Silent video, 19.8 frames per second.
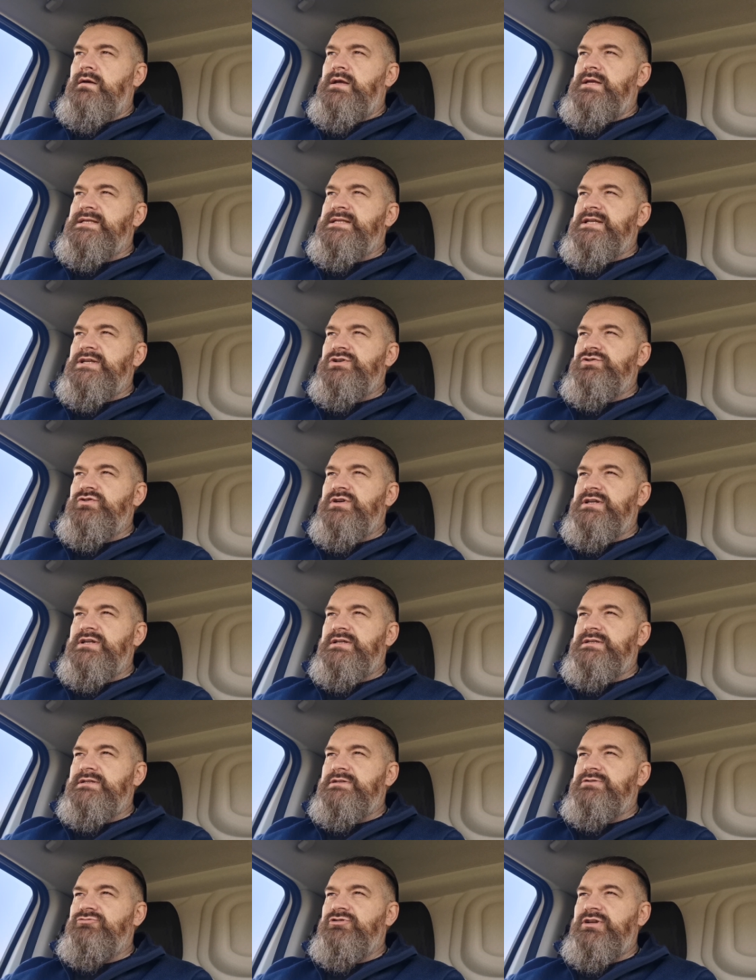it's
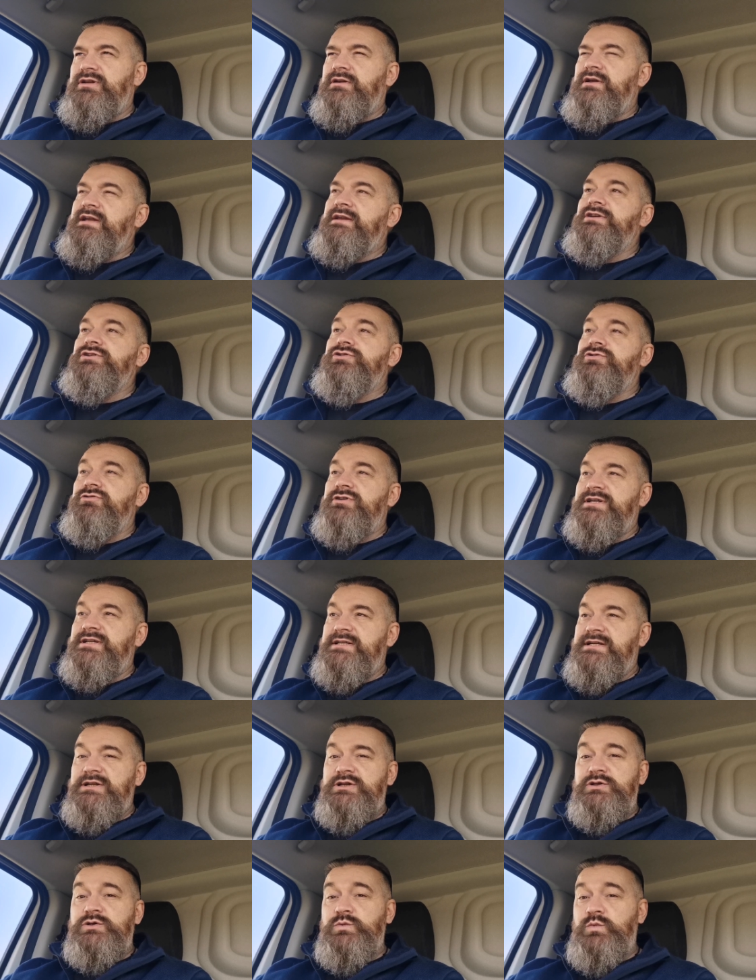interesting,
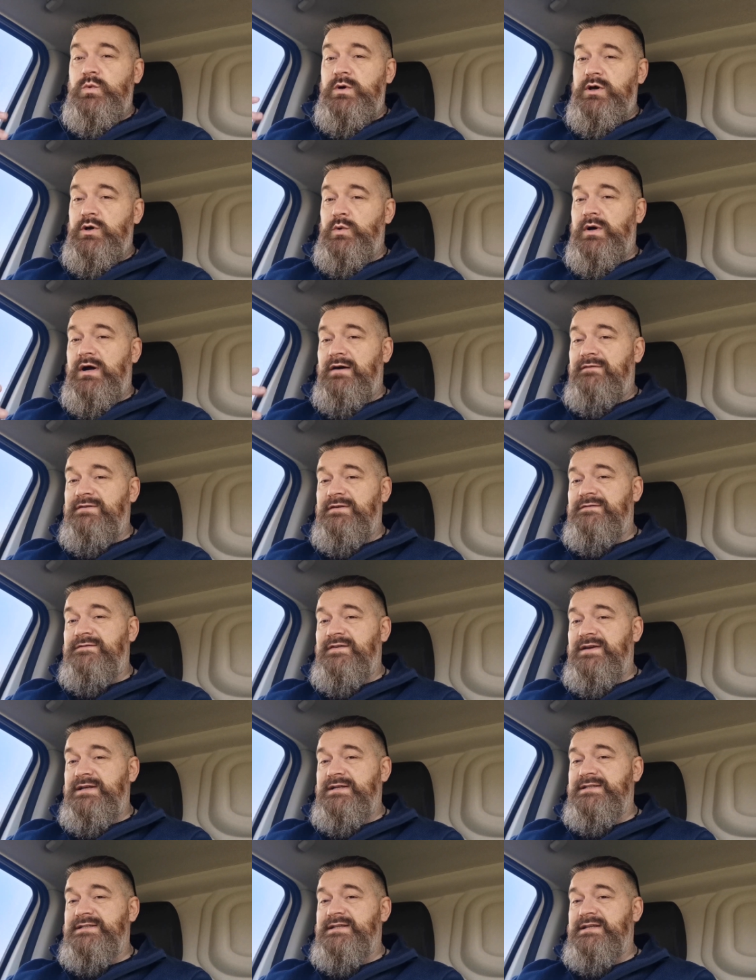interesting as well, other
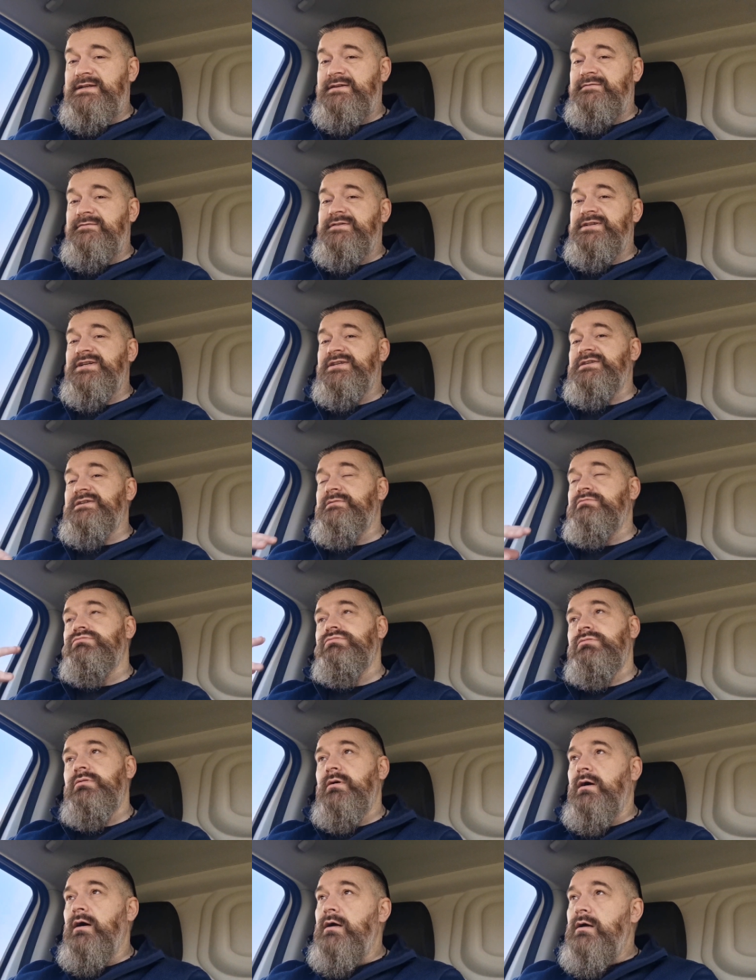things that have just
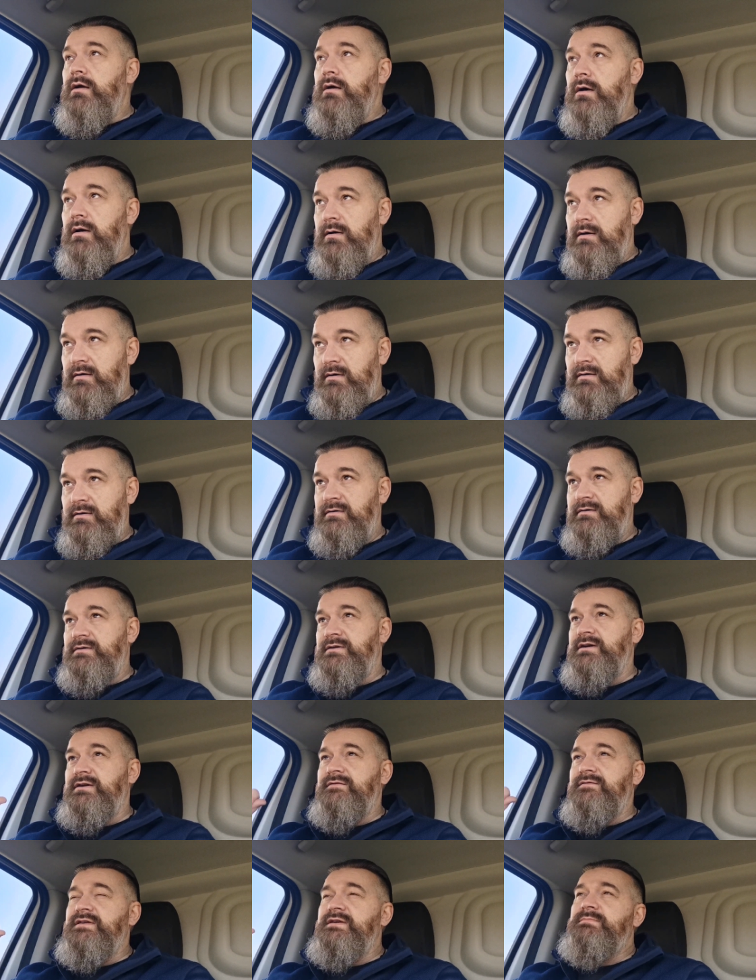occurred
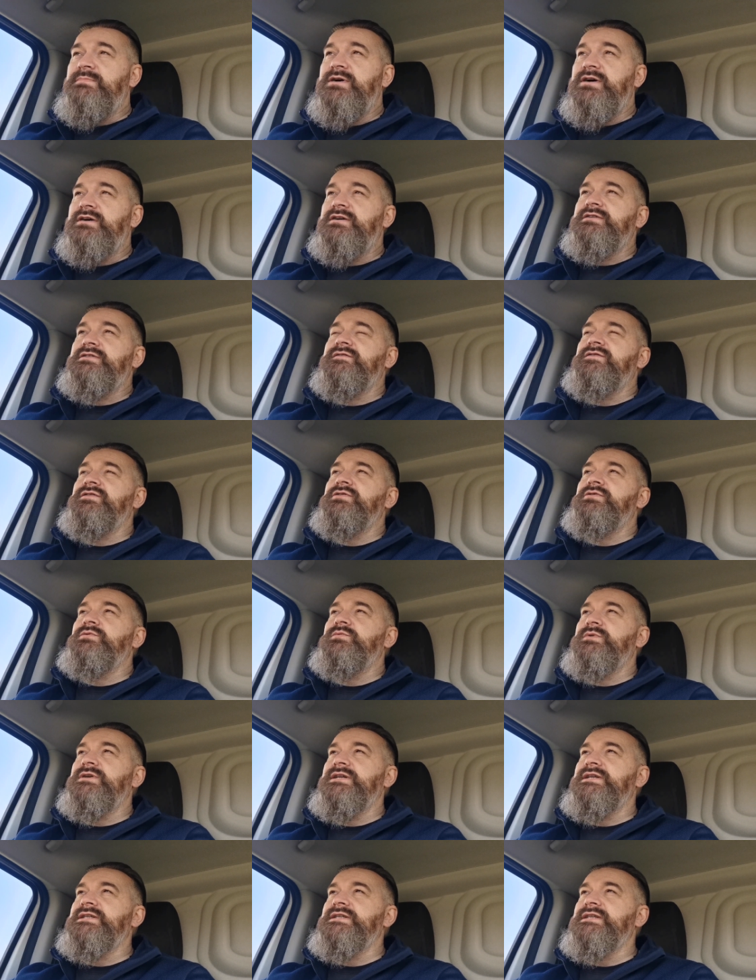over the past few
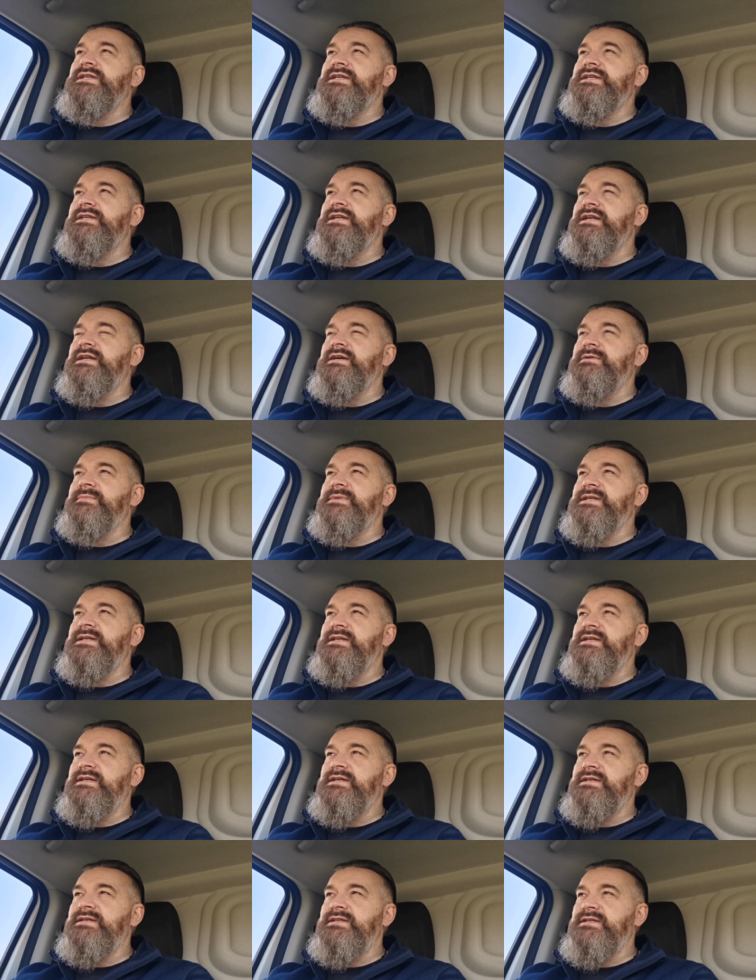weeks leading up to
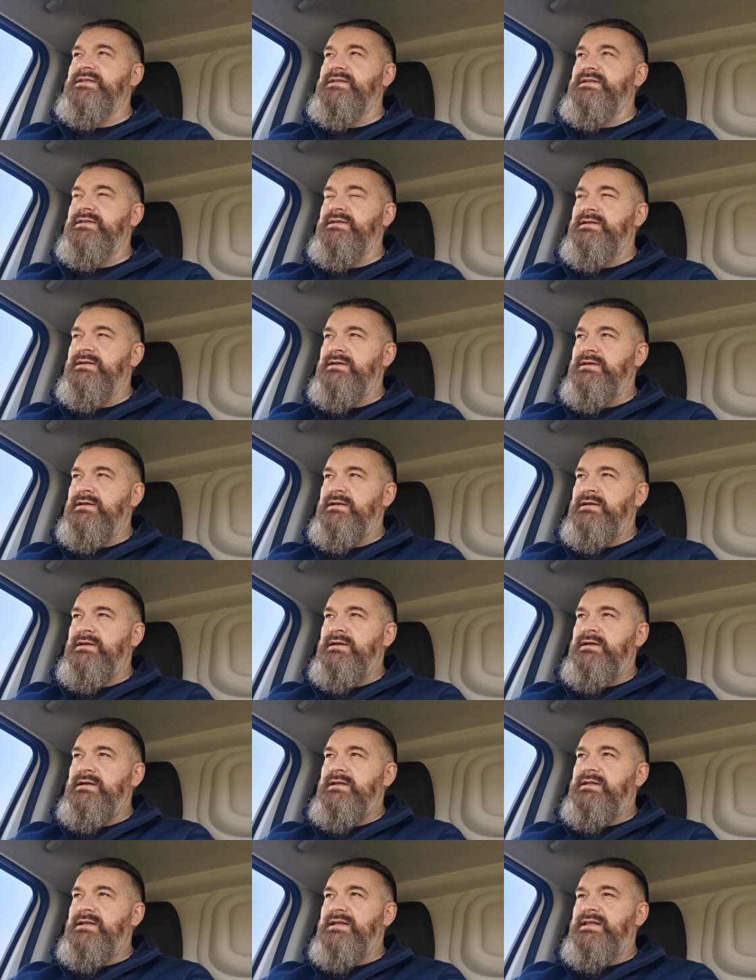this
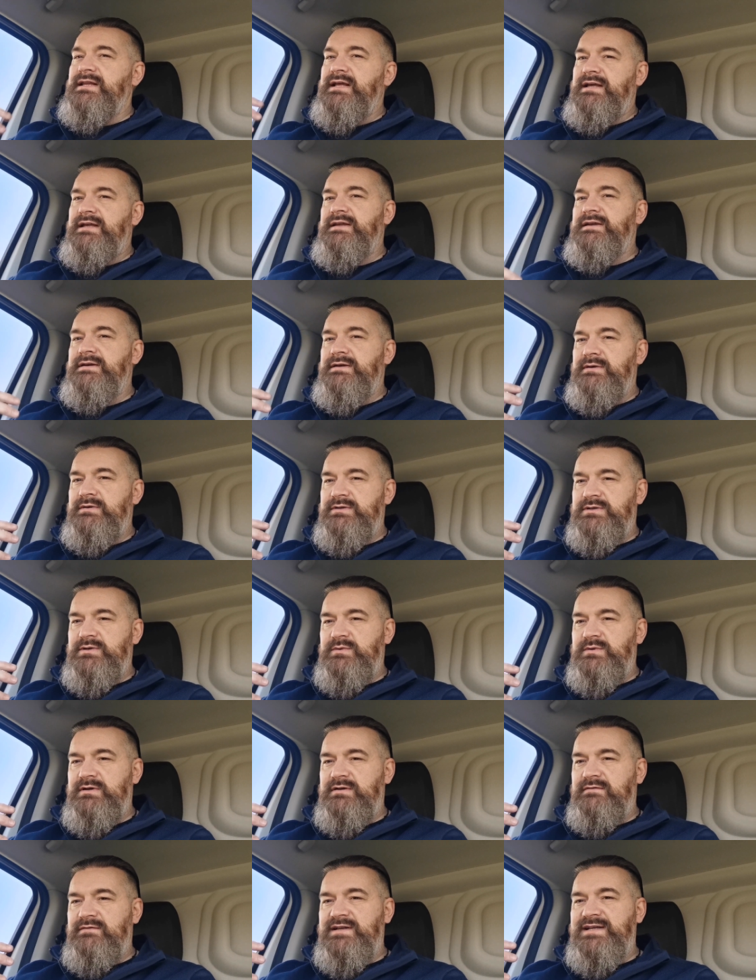that let you
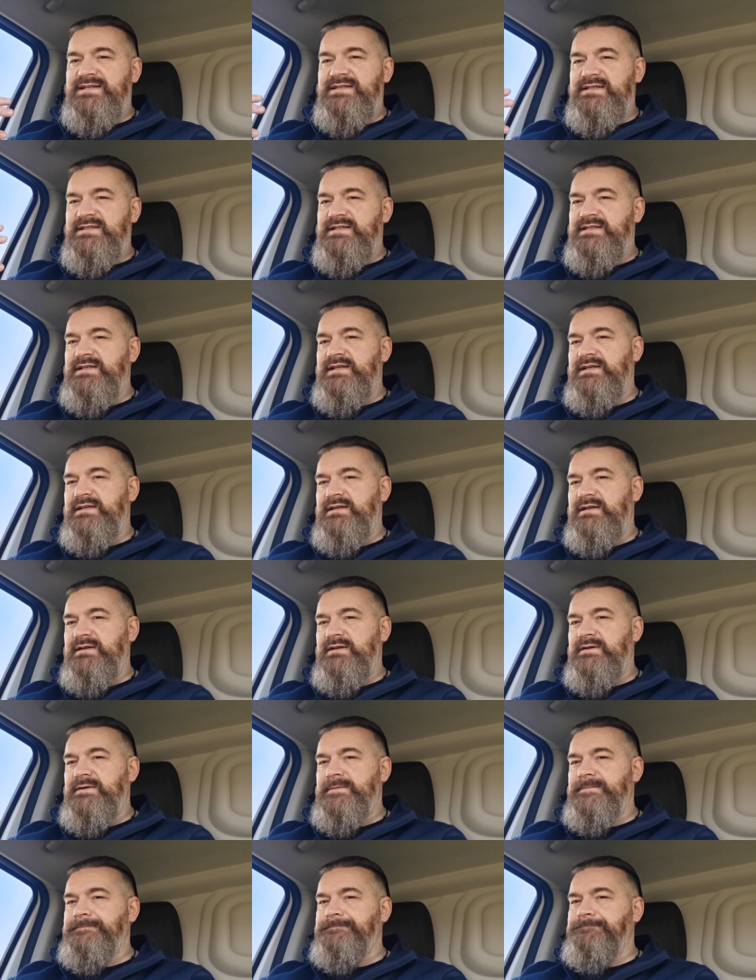sort of
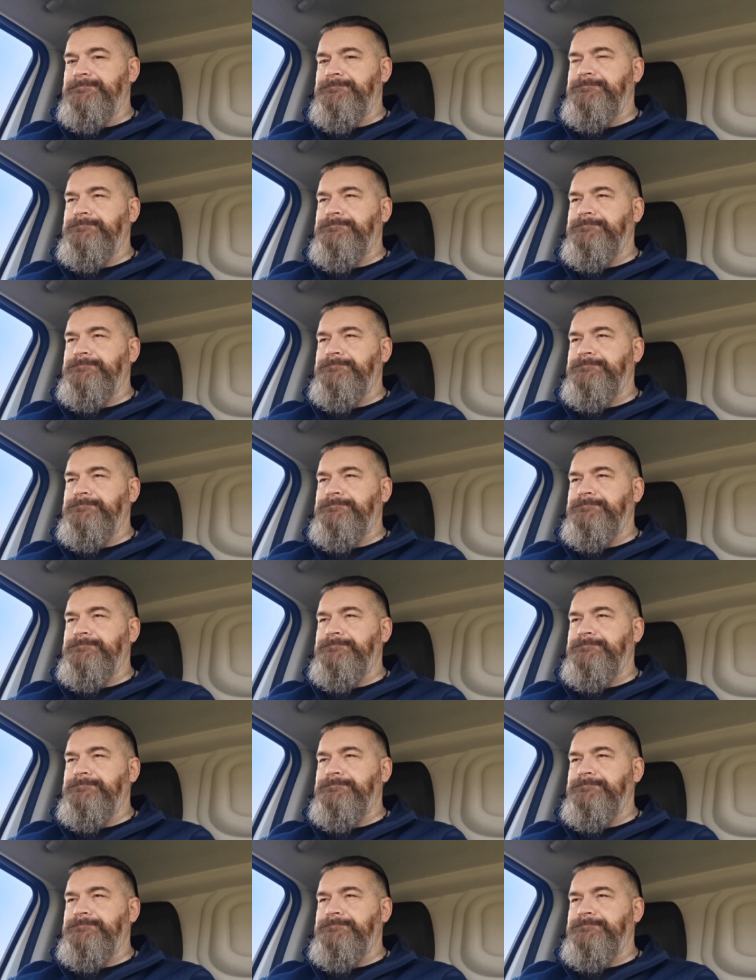consider um,